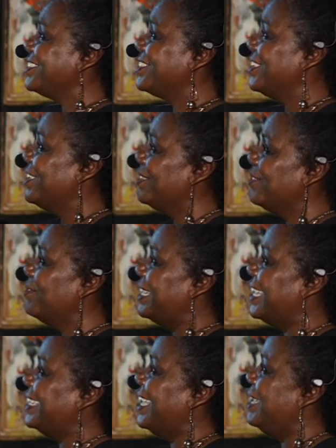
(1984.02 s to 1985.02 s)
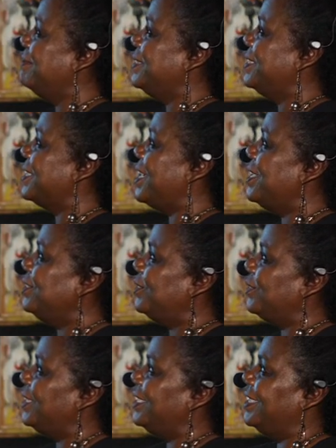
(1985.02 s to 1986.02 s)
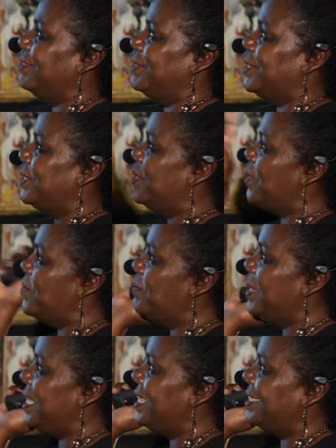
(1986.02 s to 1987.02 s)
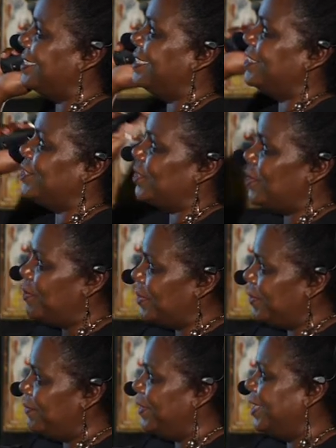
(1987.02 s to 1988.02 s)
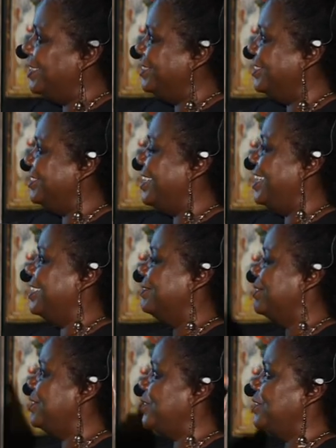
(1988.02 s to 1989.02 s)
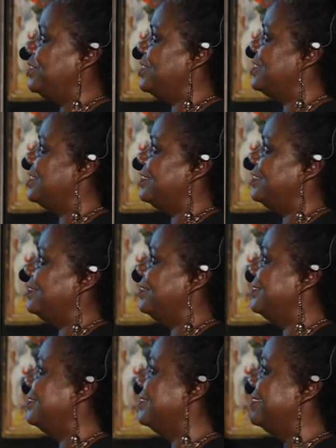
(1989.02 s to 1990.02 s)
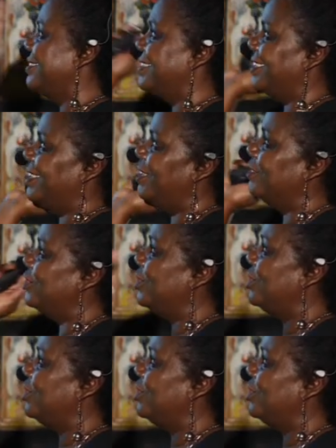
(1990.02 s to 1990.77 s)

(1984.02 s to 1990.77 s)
So when I came to the country, there was no meat, there's only fish, and it was just, just a culture